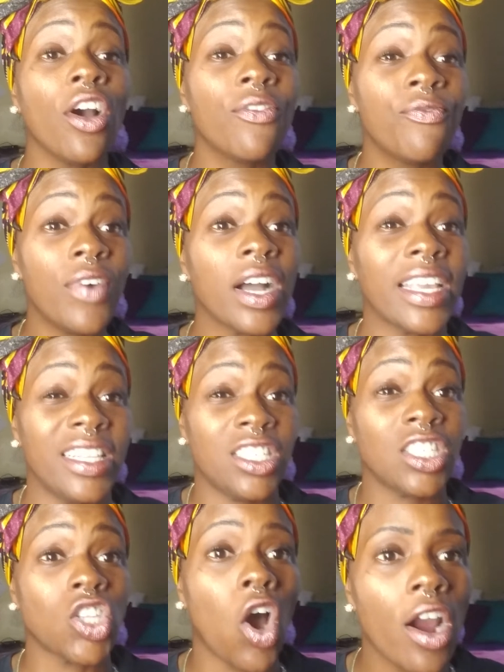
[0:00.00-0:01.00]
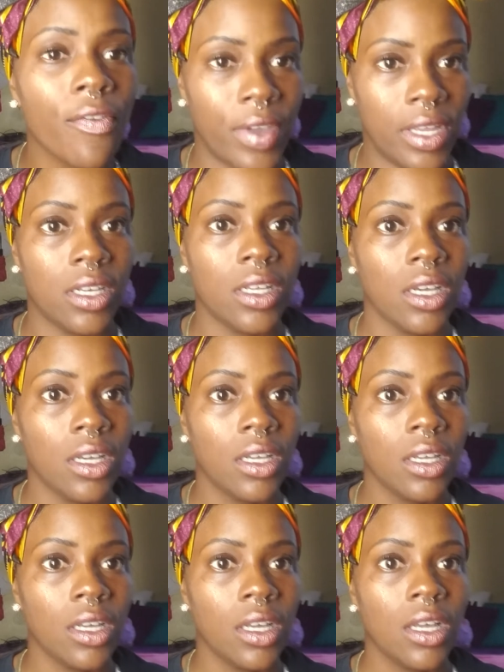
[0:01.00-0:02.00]
are fucking starving.
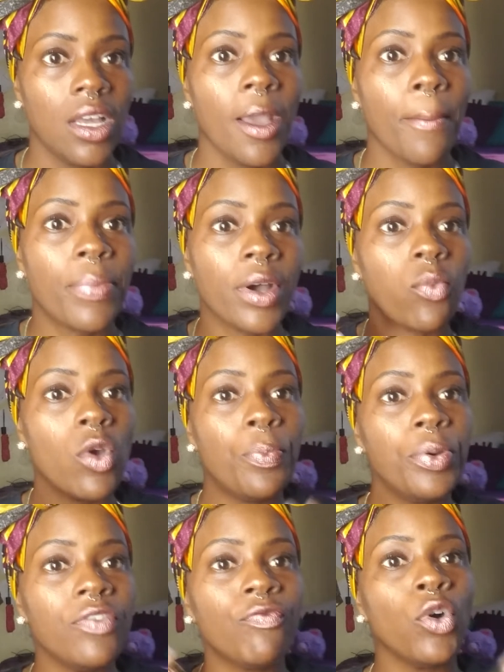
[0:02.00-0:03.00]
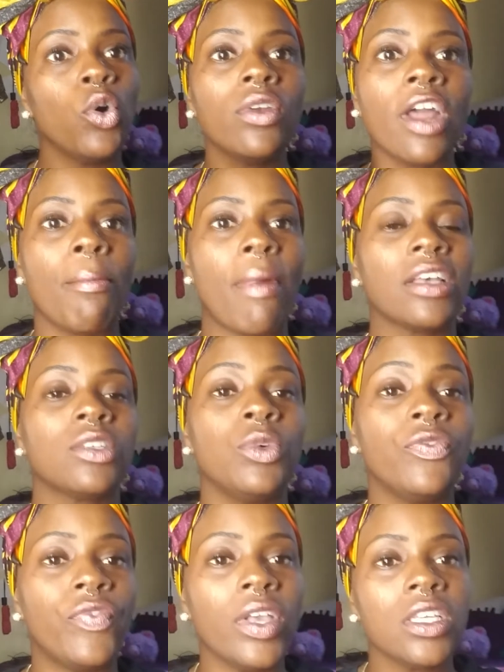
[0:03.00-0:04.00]
But we putting food in our mouths and
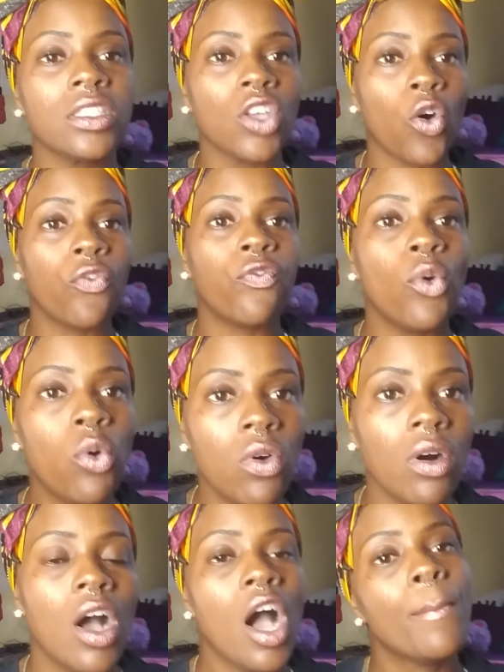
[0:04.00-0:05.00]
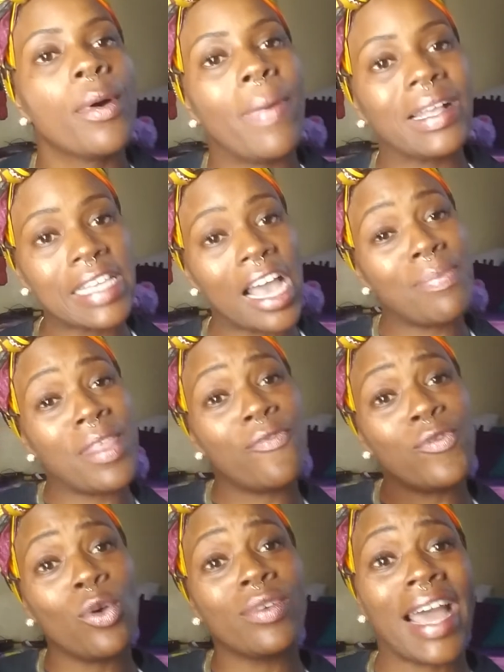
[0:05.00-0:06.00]
we feeling so full. But by the time
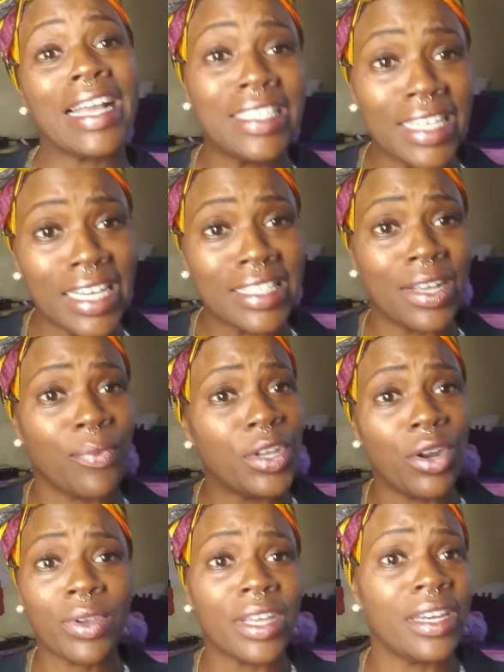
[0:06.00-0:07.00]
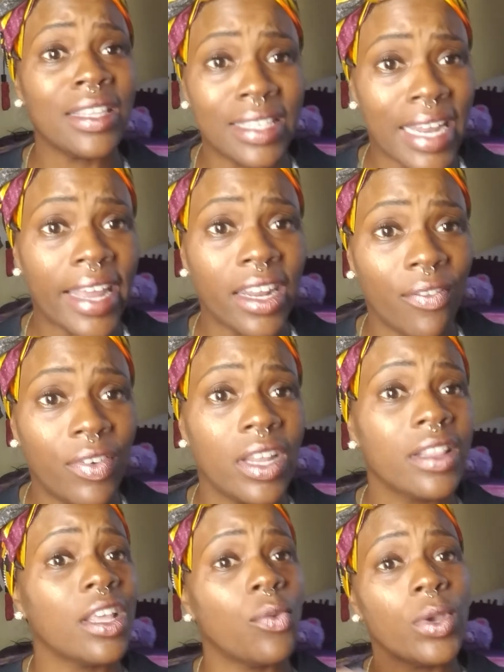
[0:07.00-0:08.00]
that food digests and we don't get nothing out of it
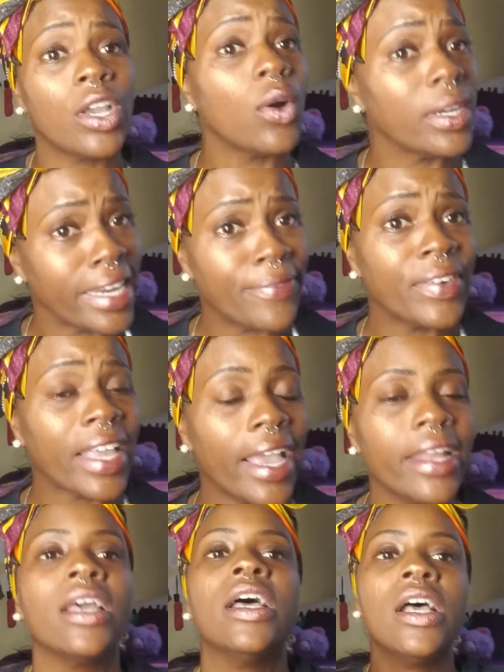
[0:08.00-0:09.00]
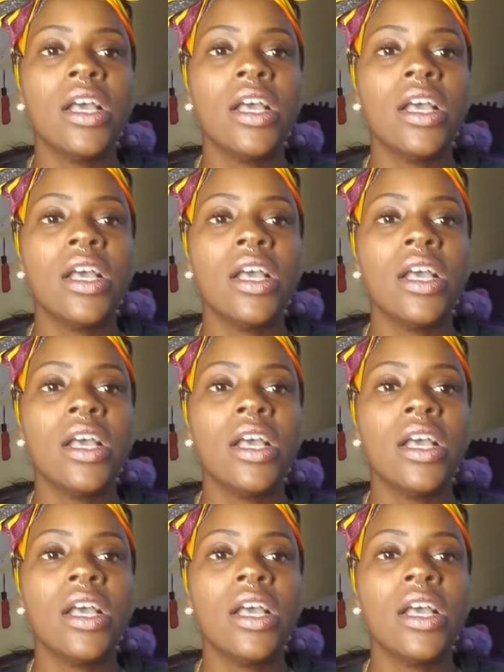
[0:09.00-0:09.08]
and then we go and defecate,